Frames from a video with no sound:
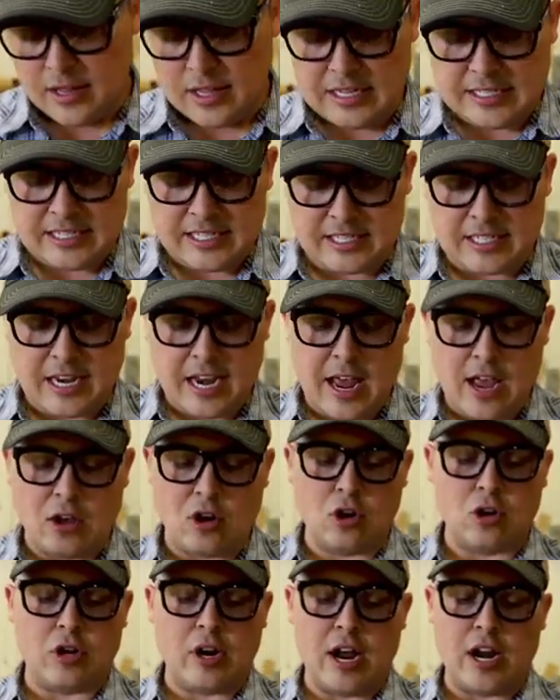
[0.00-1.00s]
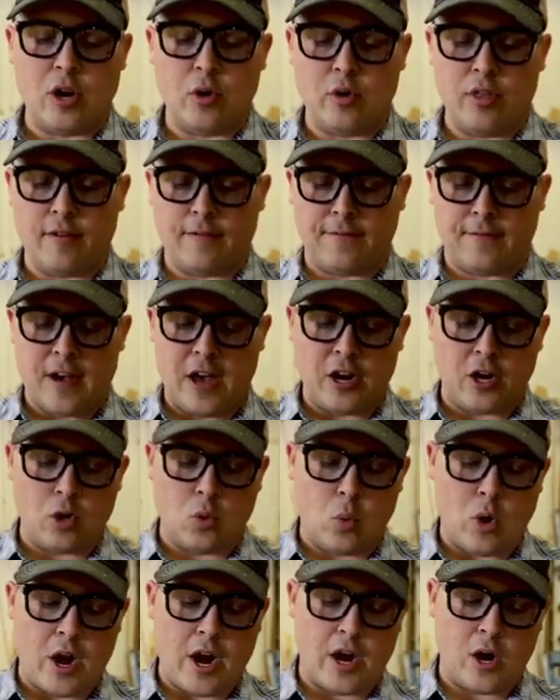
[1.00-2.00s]
This is an angle grinder with a finer
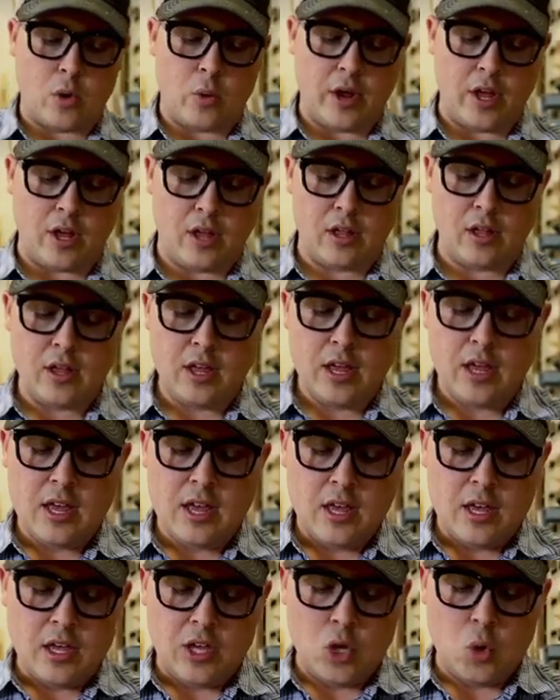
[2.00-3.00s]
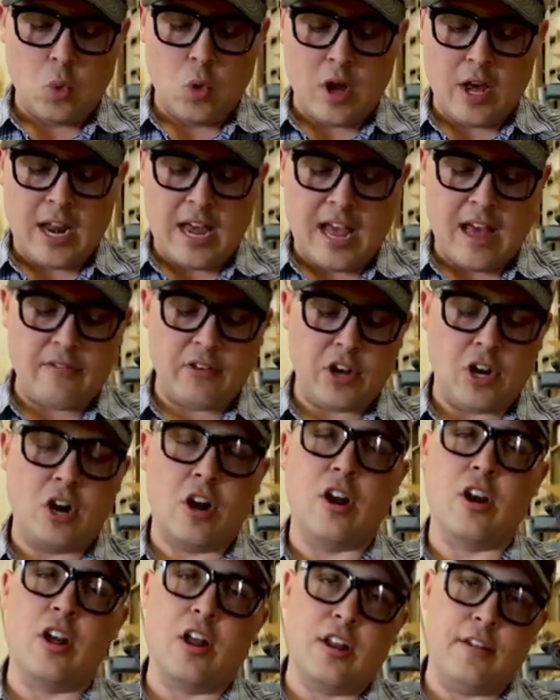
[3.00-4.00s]
wire wheel. You want to have a
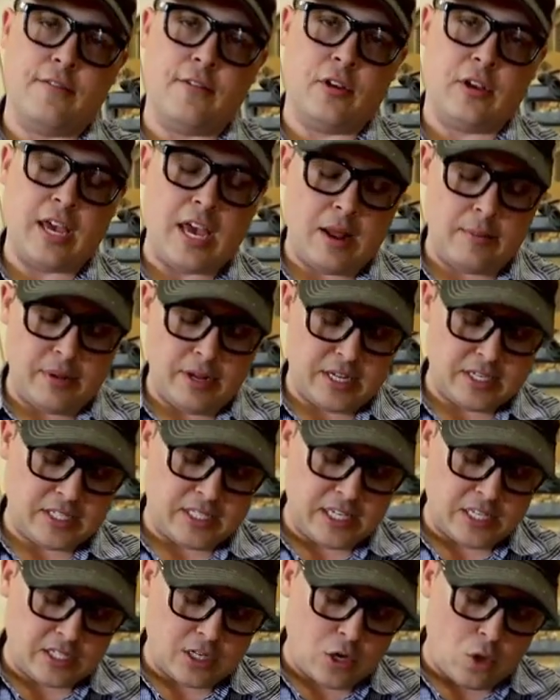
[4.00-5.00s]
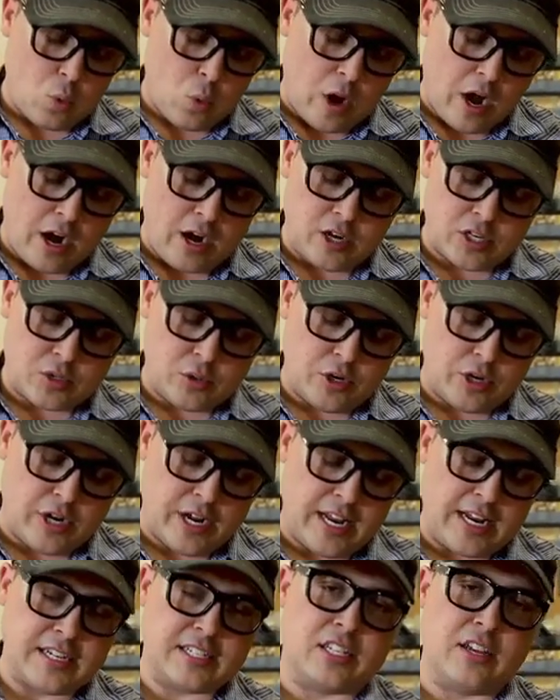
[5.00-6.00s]
guard on if you can because these little wires when you're
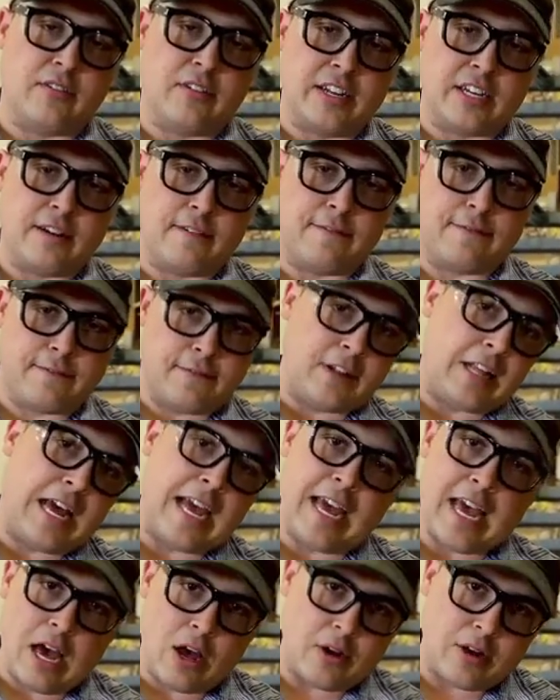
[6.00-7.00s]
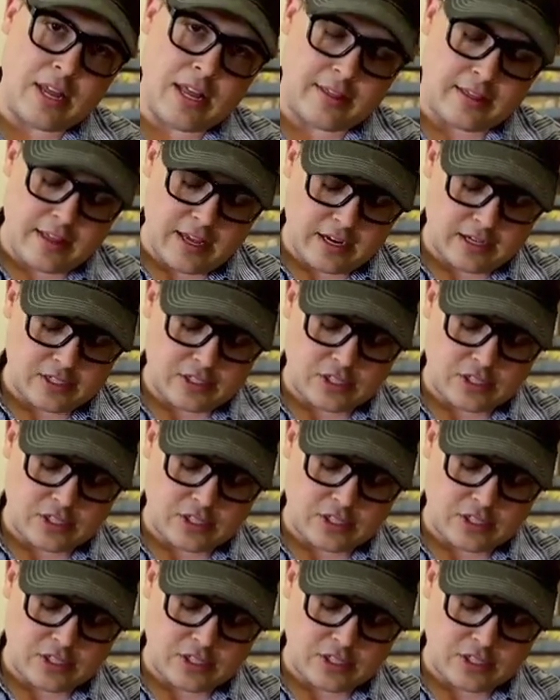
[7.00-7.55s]
hitting stuff like to fly out and hit things.